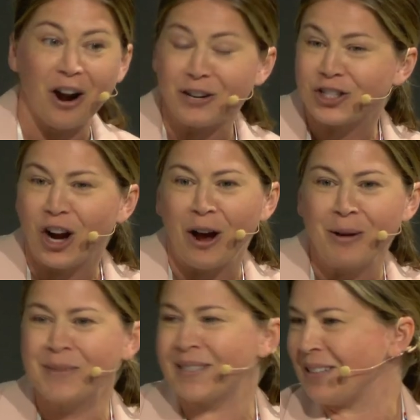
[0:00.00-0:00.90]
our
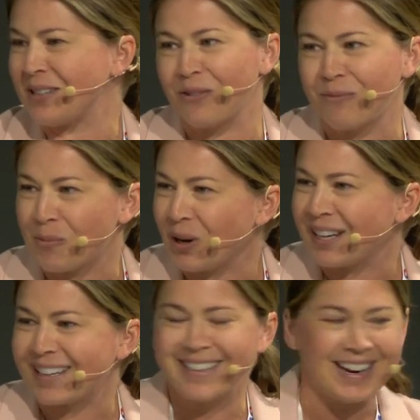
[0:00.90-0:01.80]
jobs, you know, if we
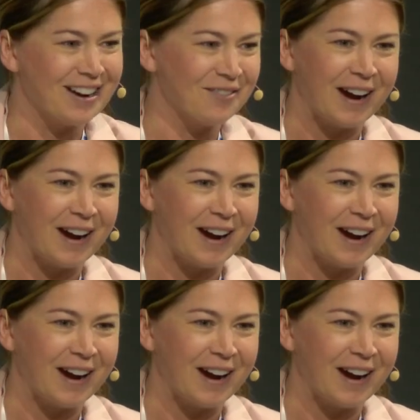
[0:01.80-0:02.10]
work in uh,